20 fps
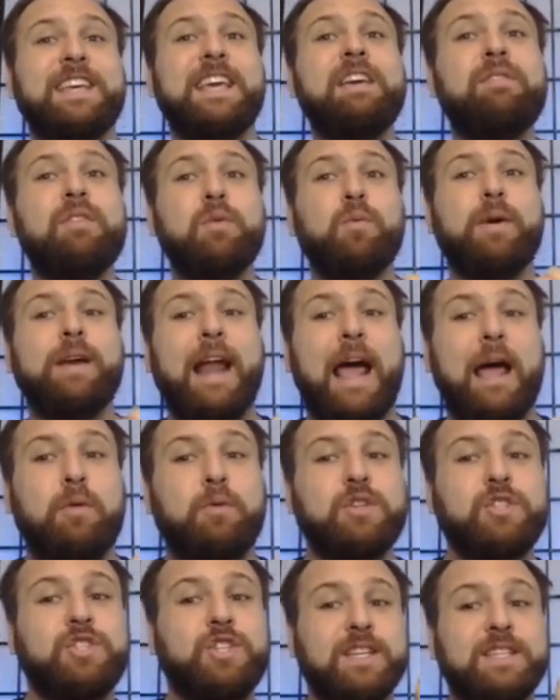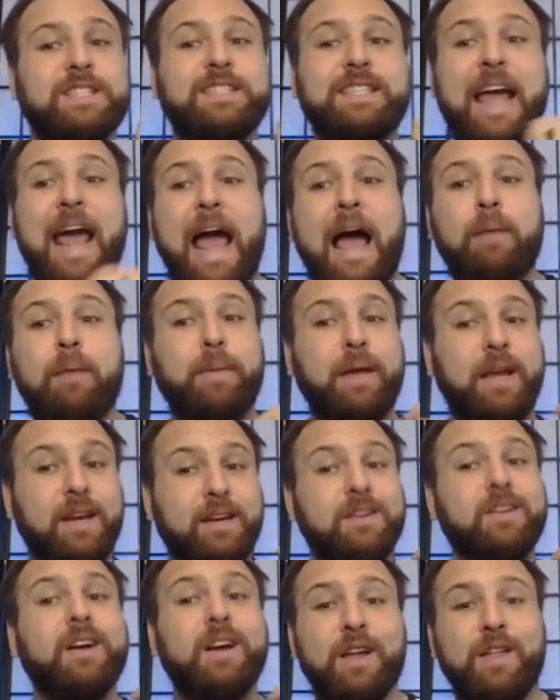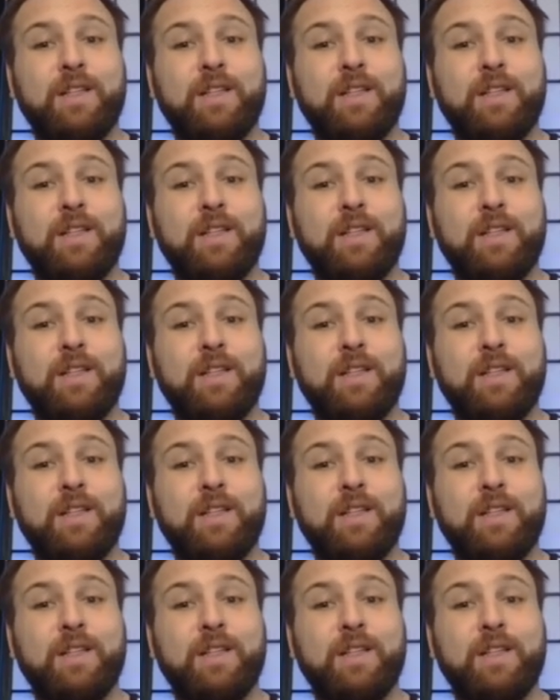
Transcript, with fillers: even when I was just tapping,